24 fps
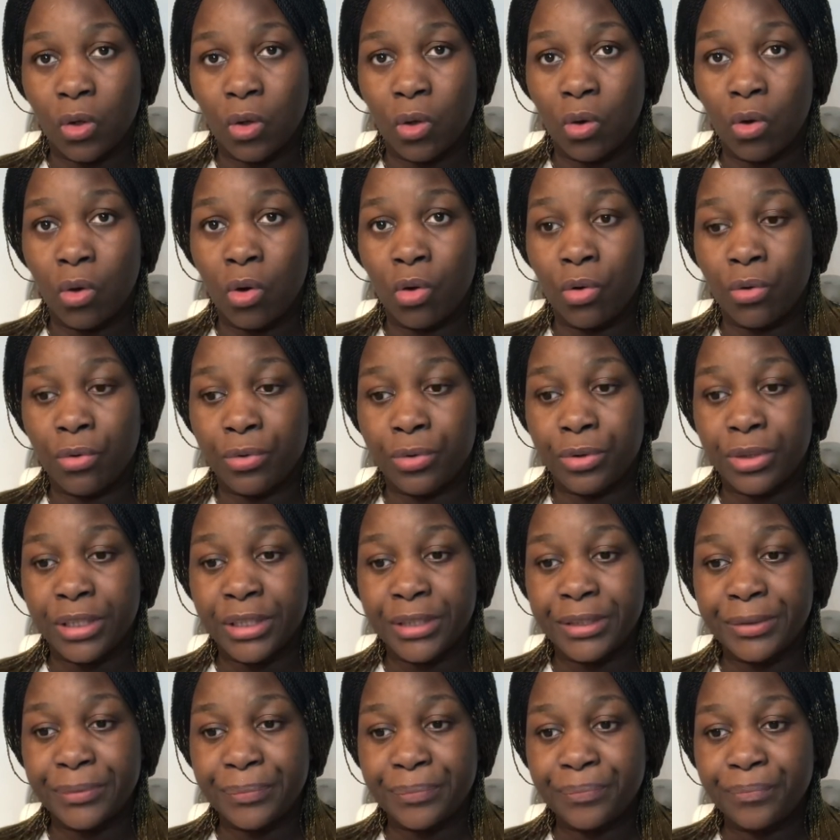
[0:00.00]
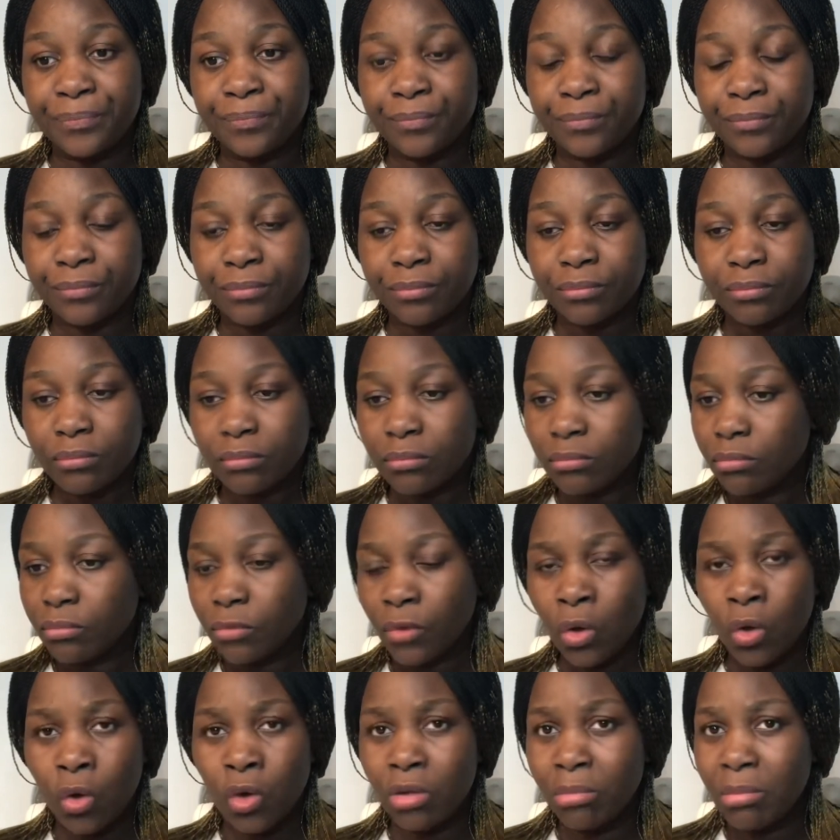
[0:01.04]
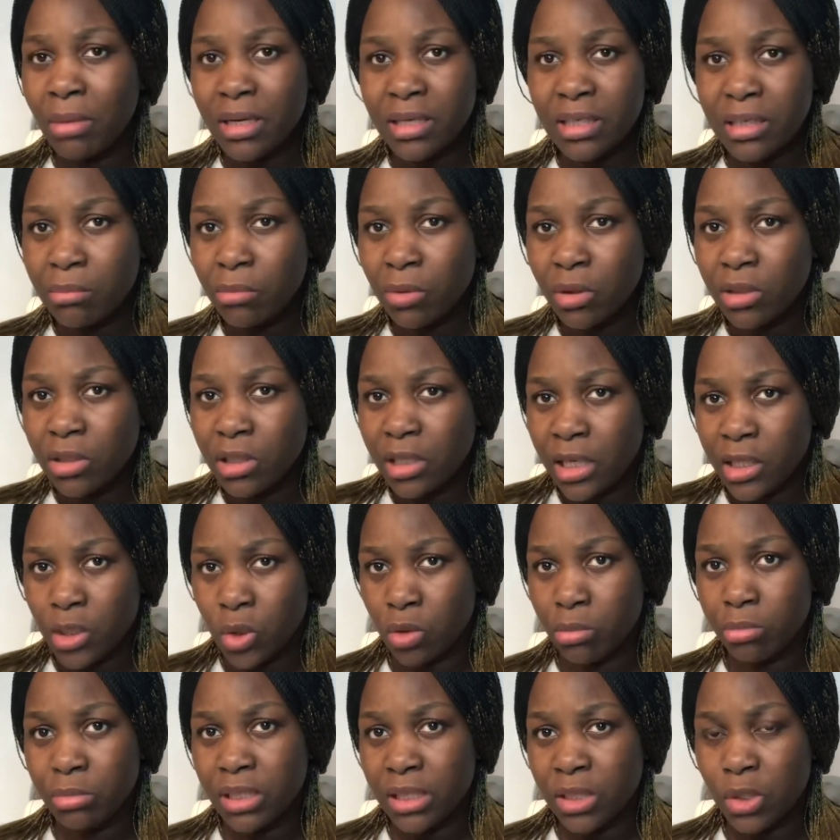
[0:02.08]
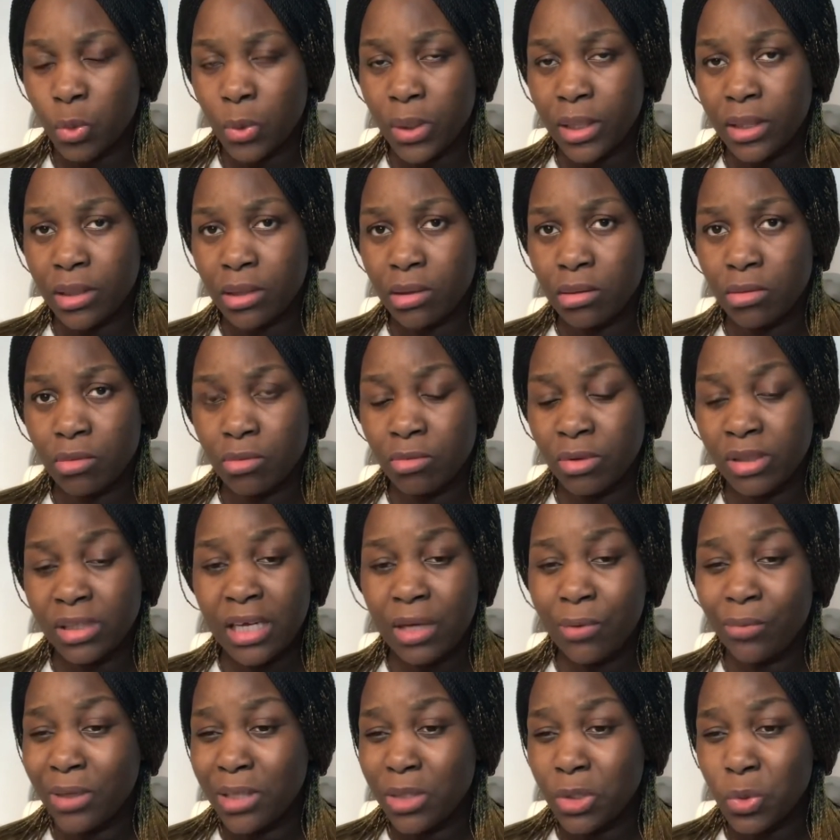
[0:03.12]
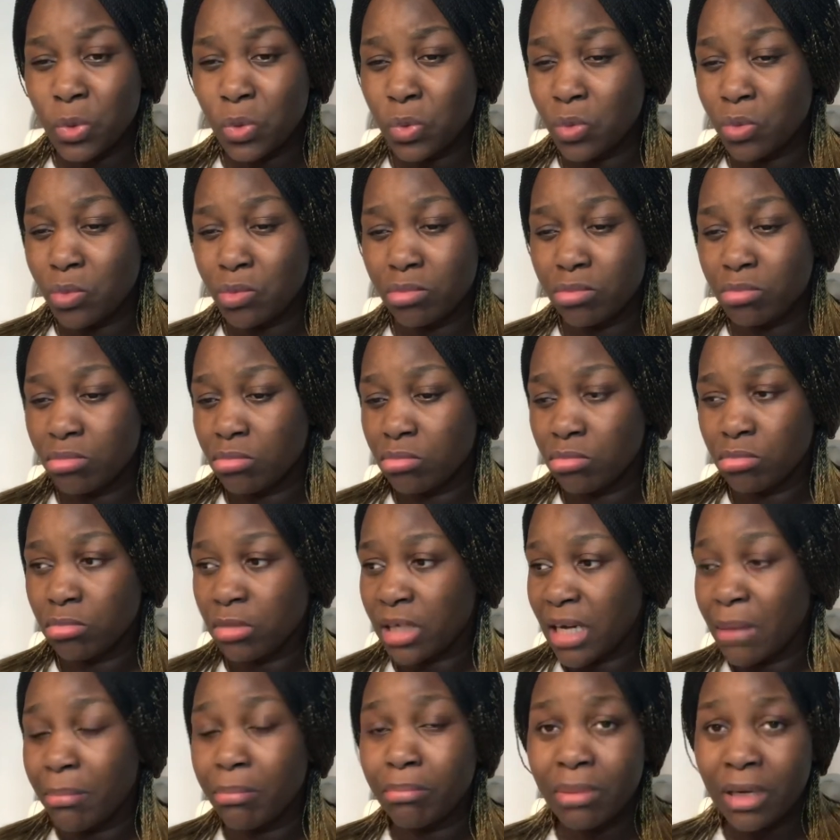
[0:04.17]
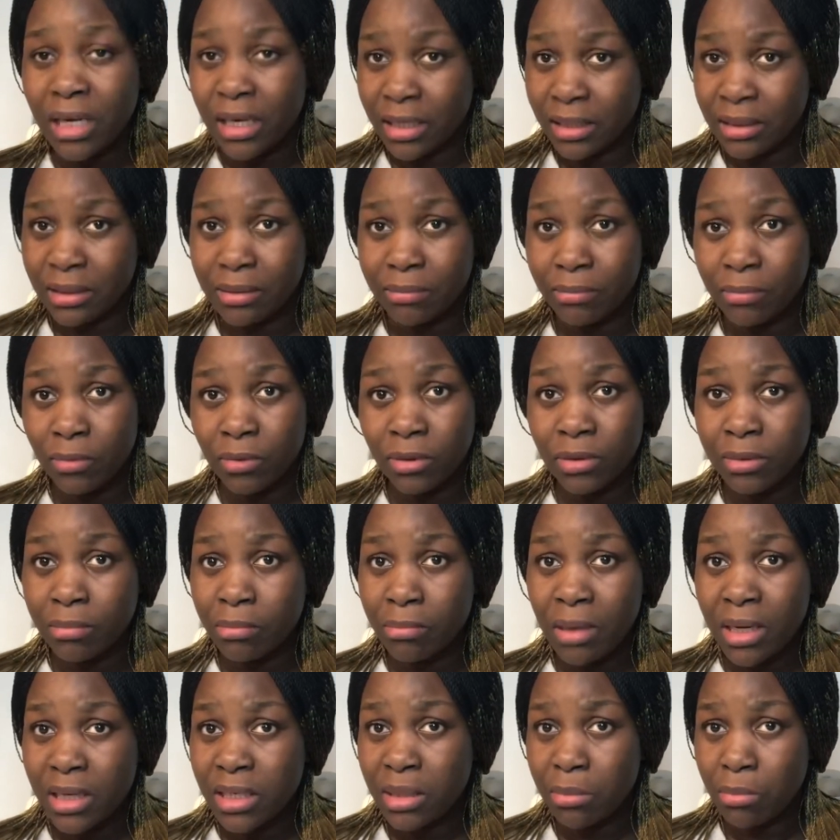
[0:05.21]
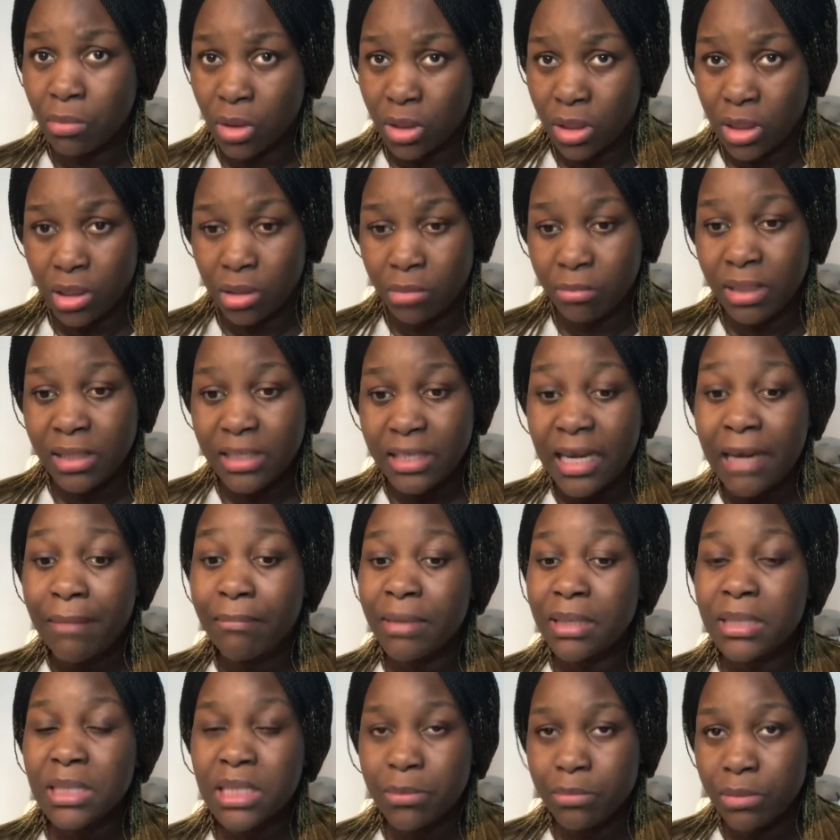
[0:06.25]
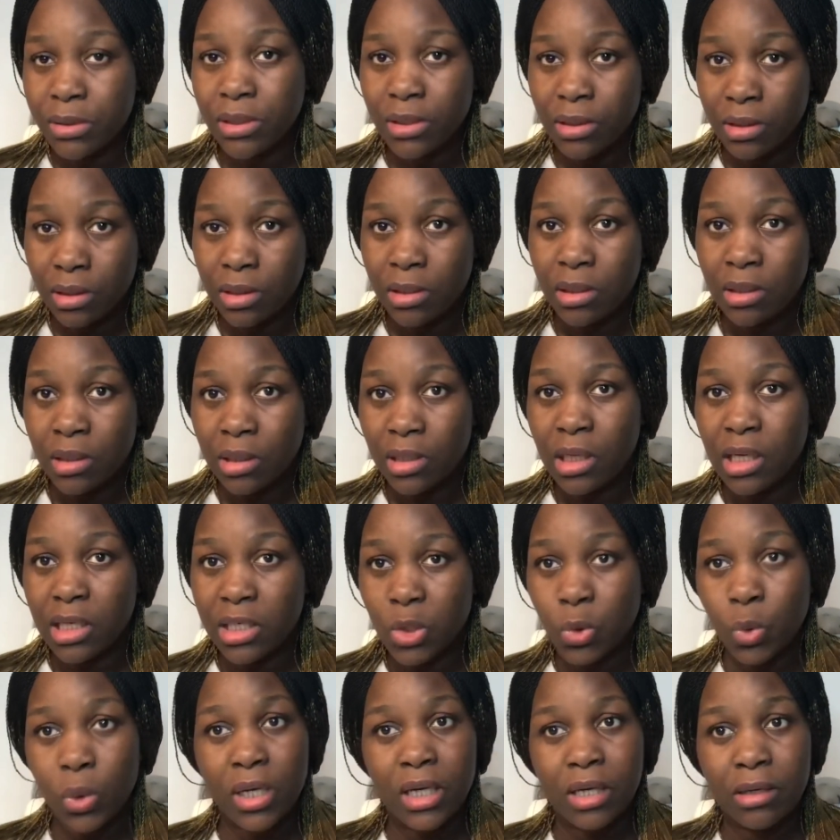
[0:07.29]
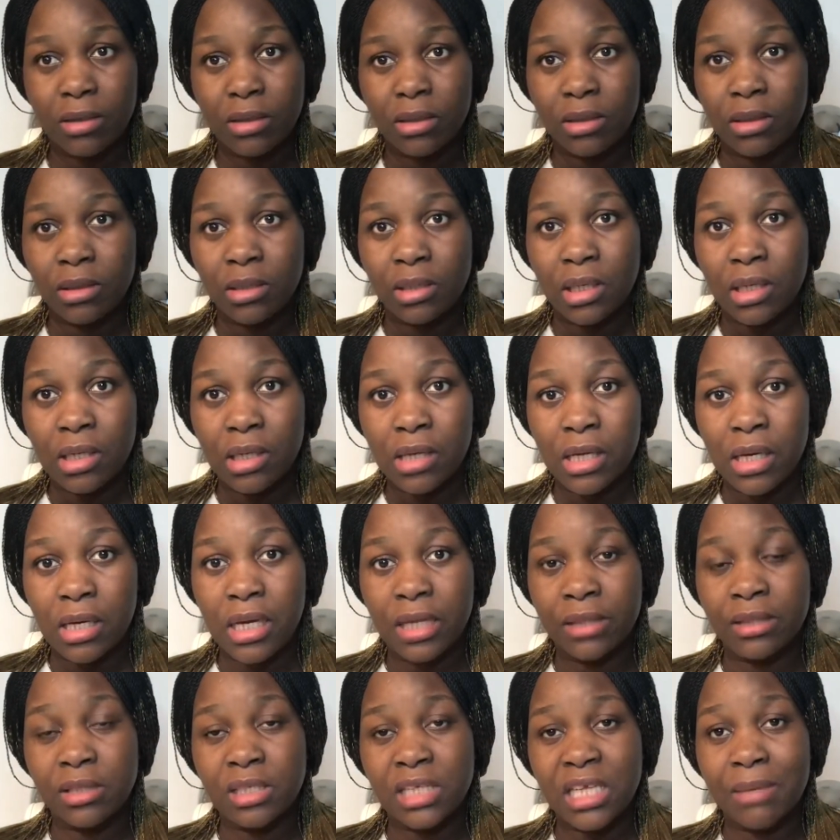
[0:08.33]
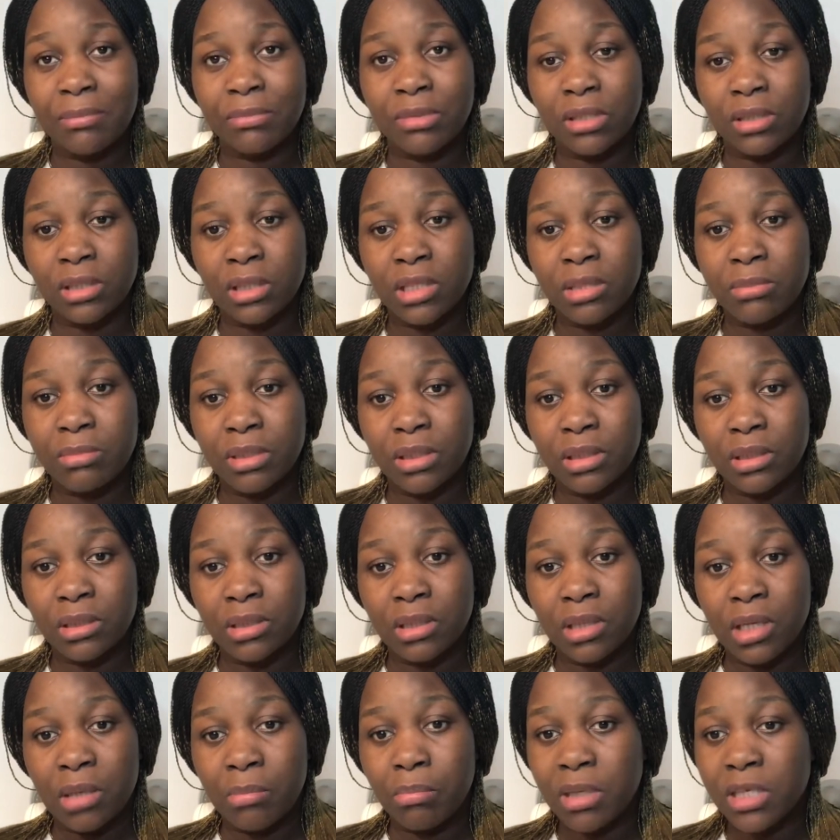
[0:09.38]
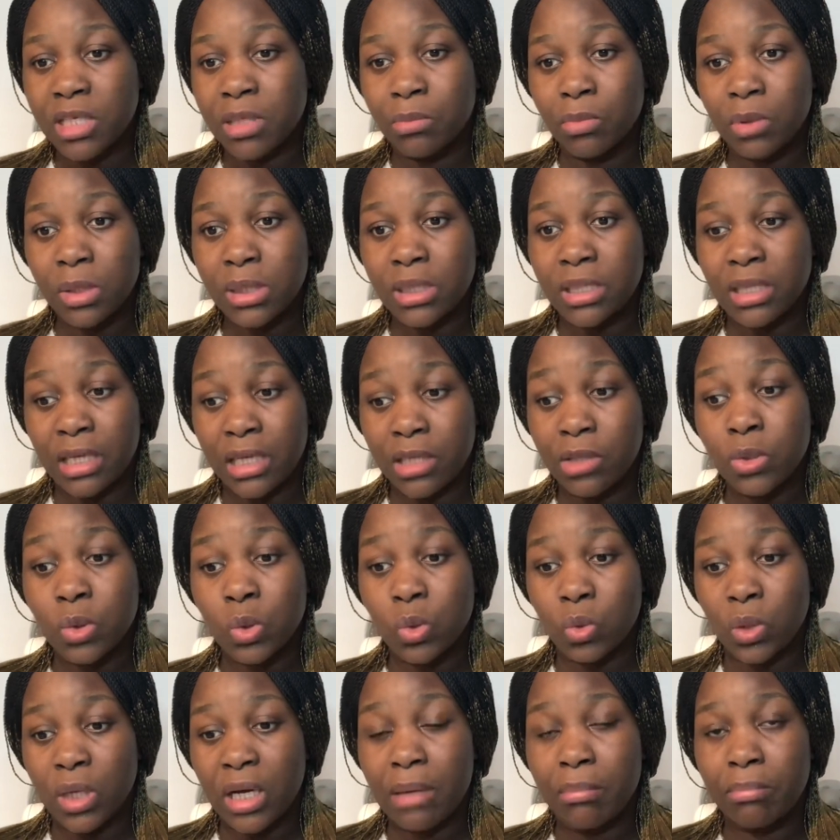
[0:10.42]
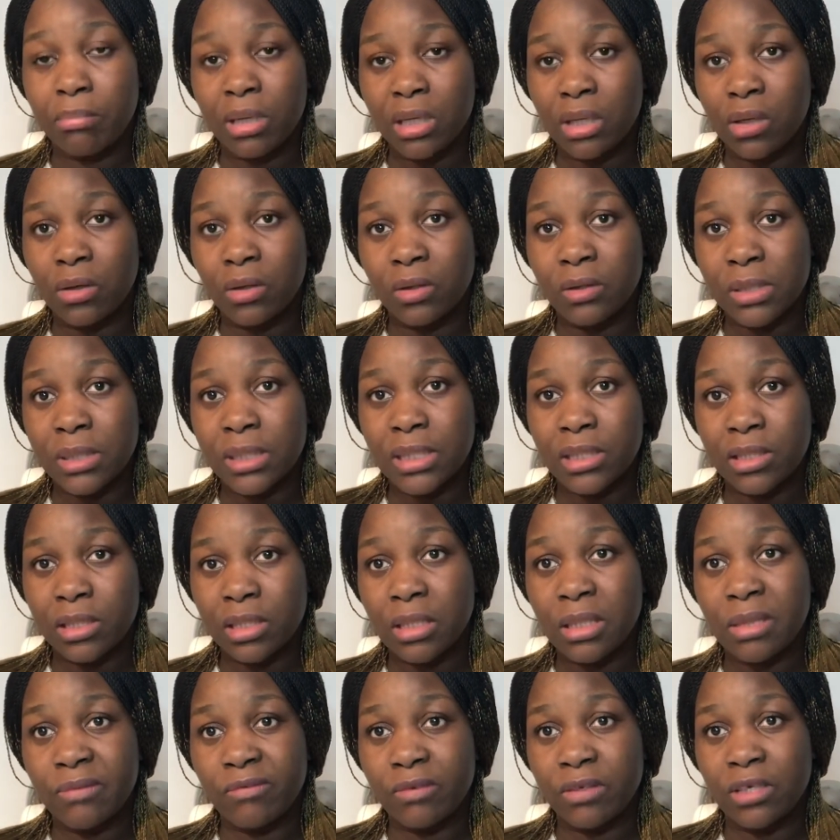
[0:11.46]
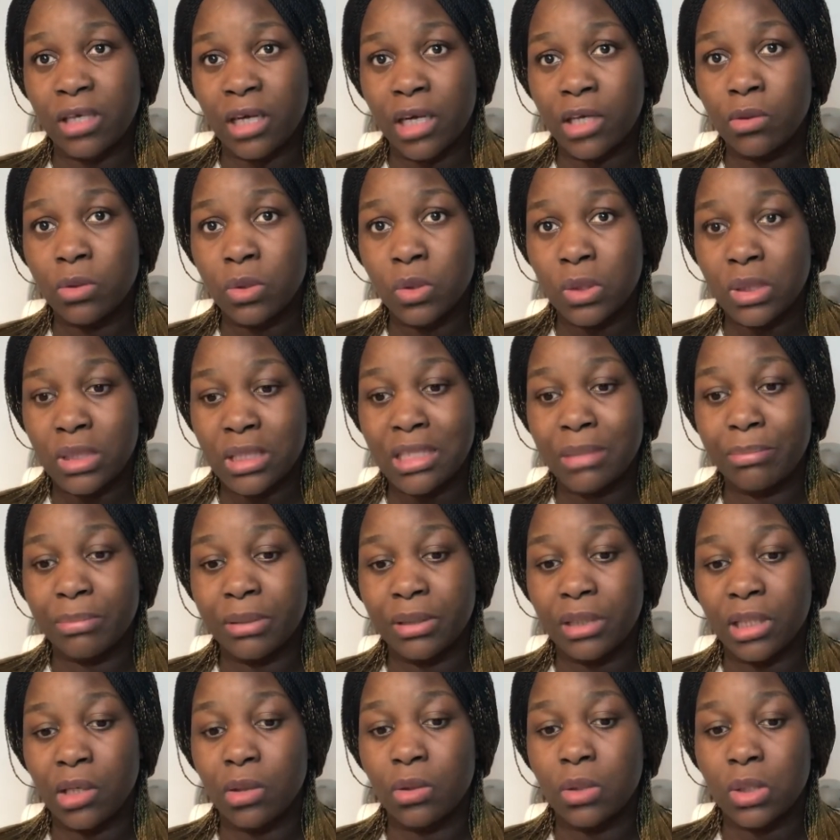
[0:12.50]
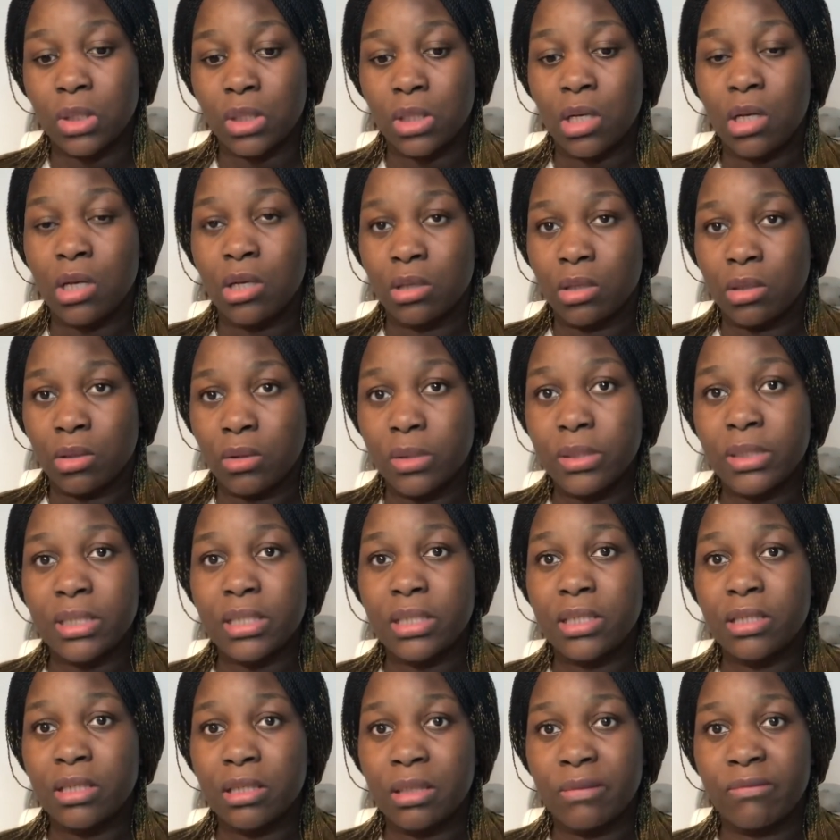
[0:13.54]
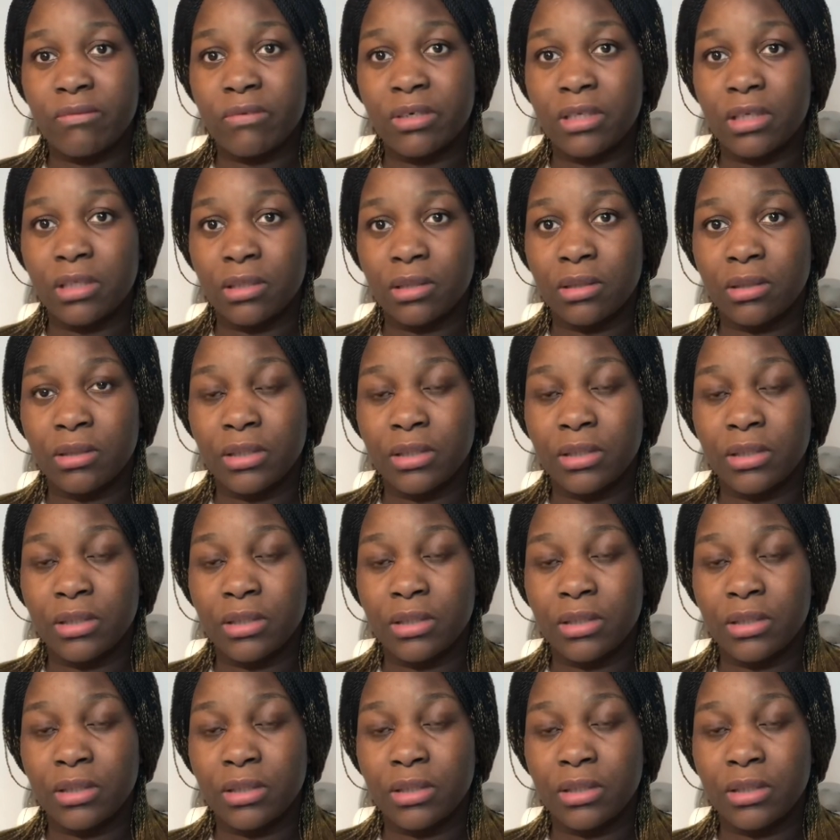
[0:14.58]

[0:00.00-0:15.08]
Or on Monday morning I should be at work, whether I want to come back in Monday morning, but I must be at work at the time they need me. But mostly I used to come back on Sunday evening. I used to sleep in the house on Sunday evening.